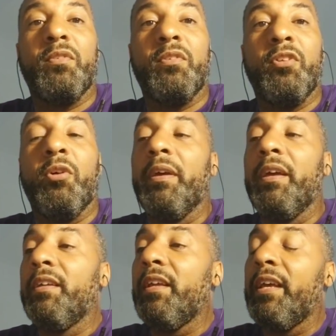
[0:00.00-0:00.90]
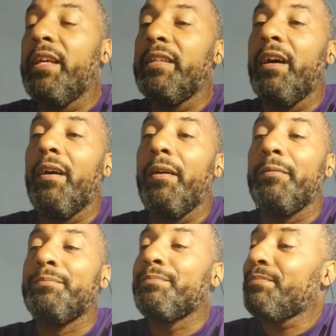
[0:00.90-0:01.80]
You know what I mean?
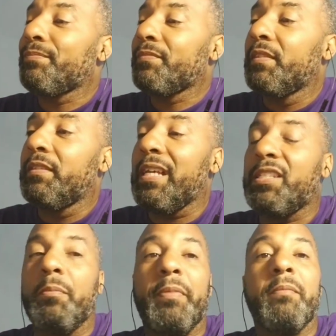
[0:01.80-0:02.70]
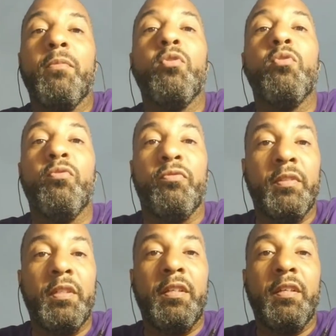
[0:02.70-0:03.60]
And that's a big move.
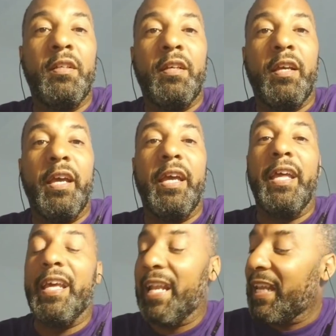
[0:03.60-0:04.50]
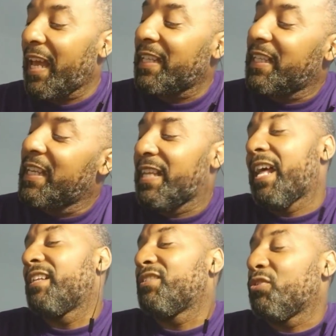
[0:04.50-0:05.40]
And I like the
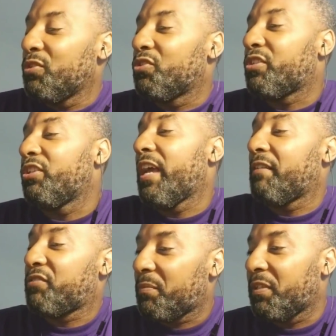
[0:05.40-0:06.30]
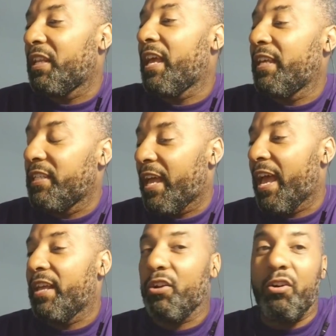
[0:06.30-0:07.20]
analogy when you say you have something to hang your
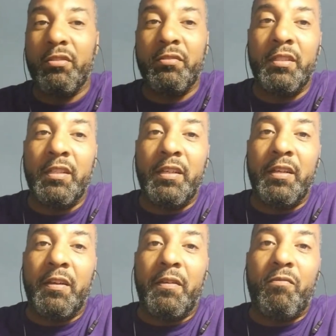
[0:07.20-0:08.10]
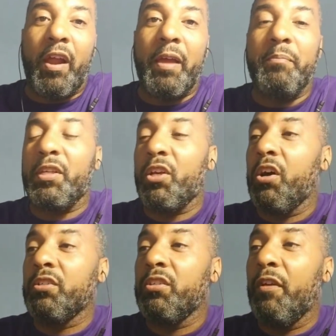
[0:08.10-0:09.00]
hat on. Right?
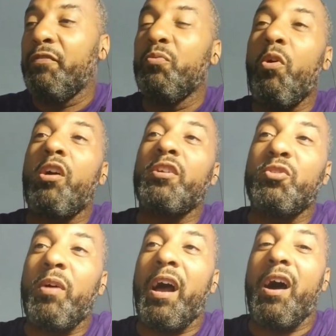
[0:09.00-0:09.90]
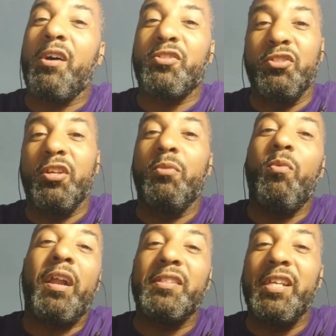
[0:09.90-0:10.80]
Because if you walk into a house and you're going to
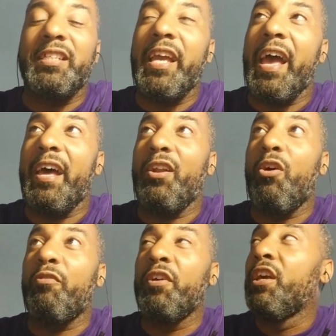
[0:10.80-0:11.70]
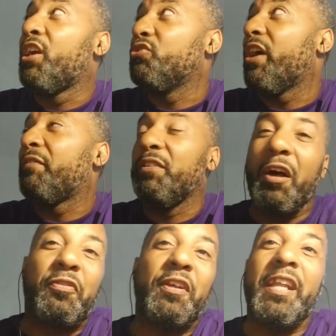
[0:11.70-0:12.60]
want to take your hat off and you have
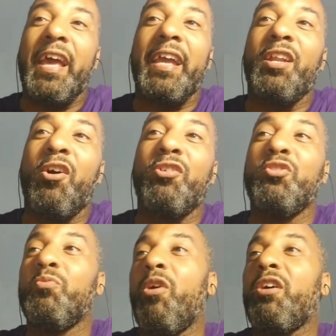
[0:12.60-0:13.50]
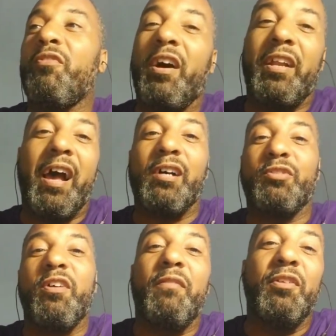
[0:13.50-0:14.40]
nothing to hang it on, you walk around the house
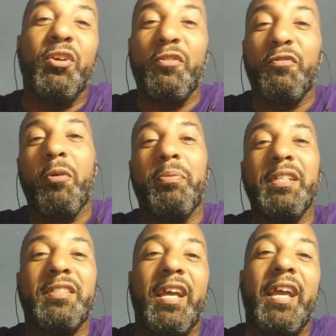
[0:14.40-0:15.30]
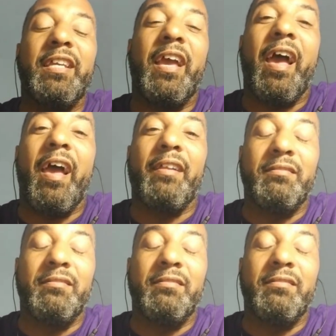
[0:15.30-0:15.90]
forever looking for a place to hang your hat.